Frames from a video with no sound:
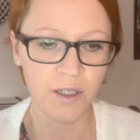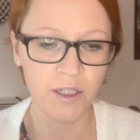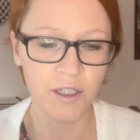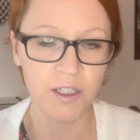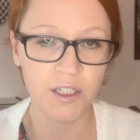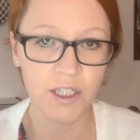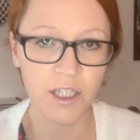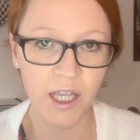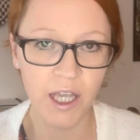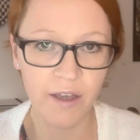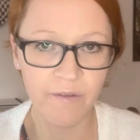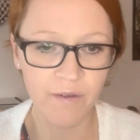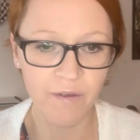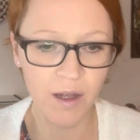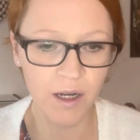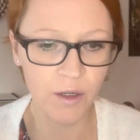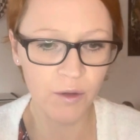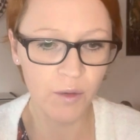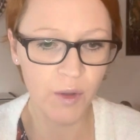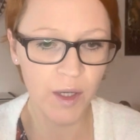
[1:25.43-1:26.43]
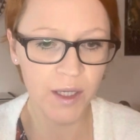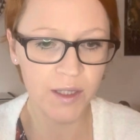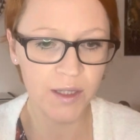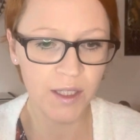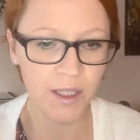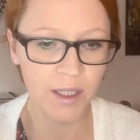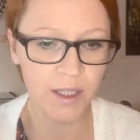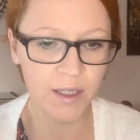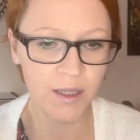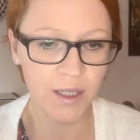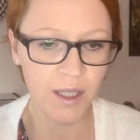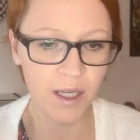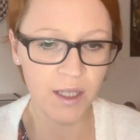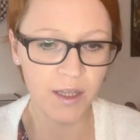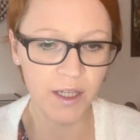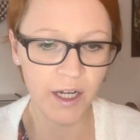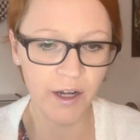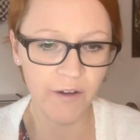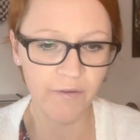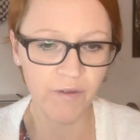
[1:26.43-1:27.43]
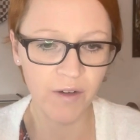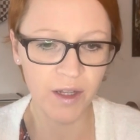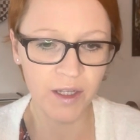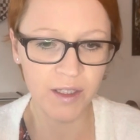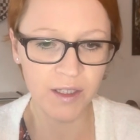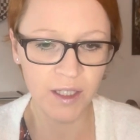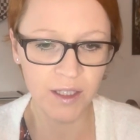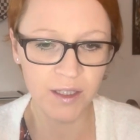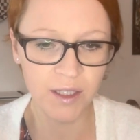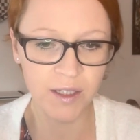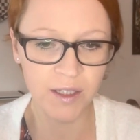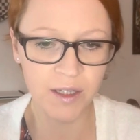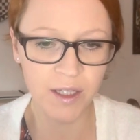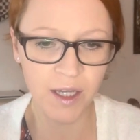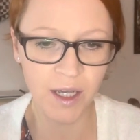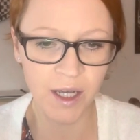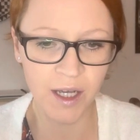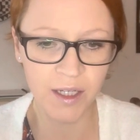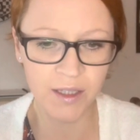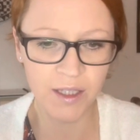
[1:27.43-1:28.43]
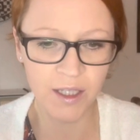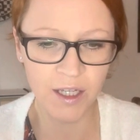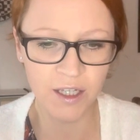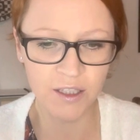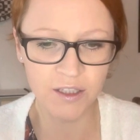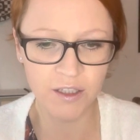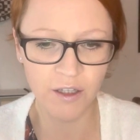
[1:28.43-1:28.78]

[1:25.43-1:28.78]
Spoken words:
She evaluated and reflected that the ideas